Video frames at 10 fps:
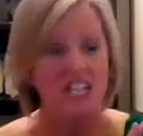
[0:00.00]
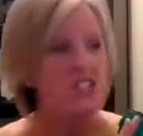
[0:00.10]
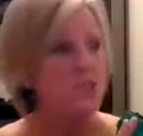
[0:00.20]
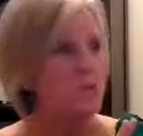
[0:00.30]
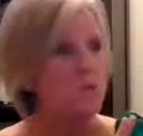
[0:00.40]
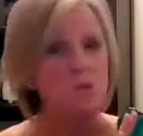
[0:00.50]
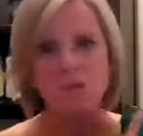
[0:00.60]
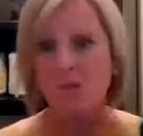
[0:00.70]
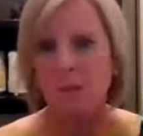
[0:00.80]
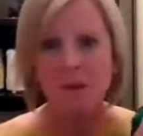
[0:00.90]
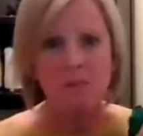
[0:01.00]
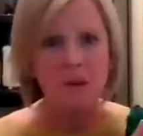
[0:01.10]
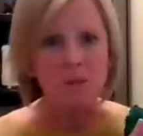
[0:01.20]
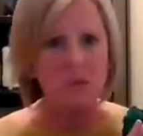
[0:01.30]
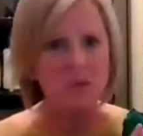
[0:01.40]
to scrubbing
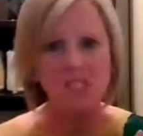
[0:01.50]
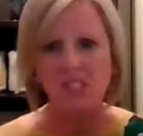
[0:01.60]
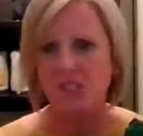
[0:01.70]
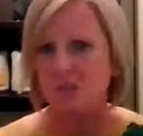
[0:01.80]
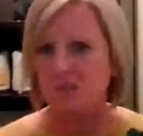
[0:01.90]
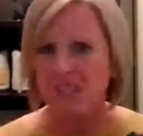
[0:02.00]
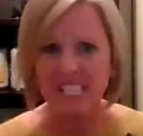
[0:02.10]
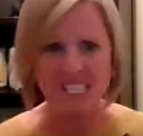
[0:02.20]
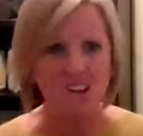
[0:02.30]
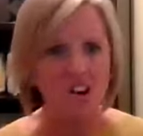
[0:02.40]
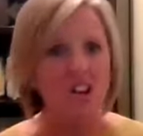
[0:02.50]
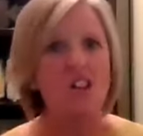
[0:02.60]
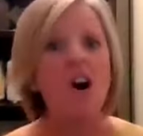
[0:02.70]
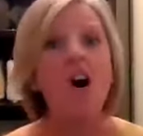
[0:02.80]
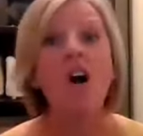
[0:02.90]
bubbles, to Lysol,
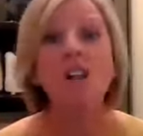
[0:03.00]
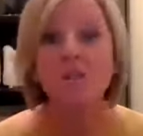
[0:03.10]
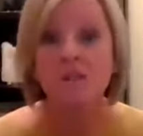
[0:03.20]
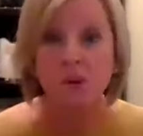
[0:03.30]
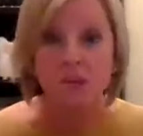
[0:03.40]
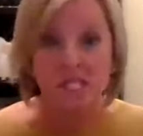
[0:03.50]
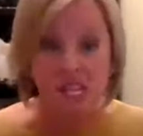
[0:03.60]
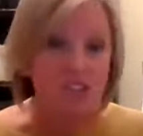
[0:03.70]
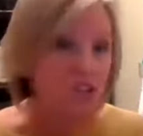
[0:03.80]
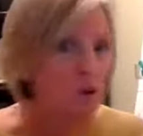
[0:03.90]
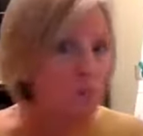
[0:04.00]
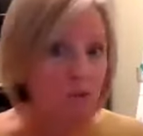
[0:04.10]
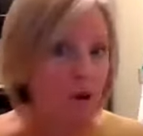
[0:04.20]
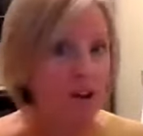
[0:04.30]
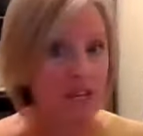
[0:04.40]
all of those things are
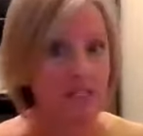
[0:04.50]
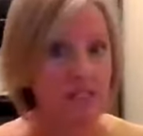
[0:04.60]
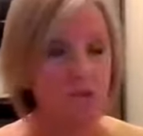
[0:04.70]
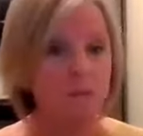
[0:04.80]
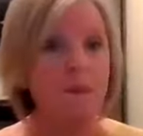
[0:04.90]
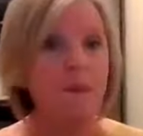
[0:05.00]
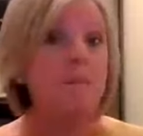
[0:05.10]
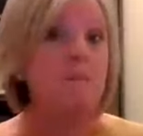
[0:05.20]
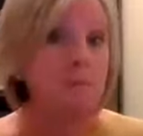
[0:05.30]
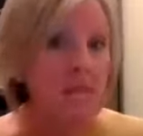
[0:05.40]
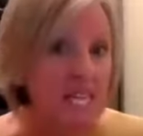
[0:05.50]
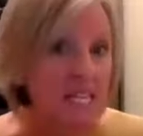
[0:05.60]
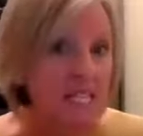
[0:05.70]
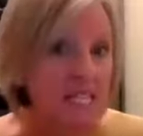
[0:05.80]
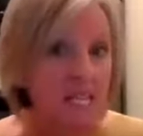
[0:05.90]
products. So what that
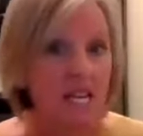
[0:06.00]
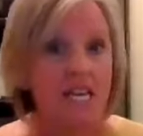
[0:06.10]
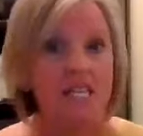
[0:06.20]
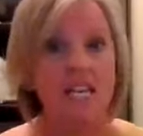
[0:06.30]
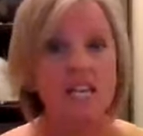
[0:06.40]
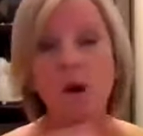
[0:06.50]
means is that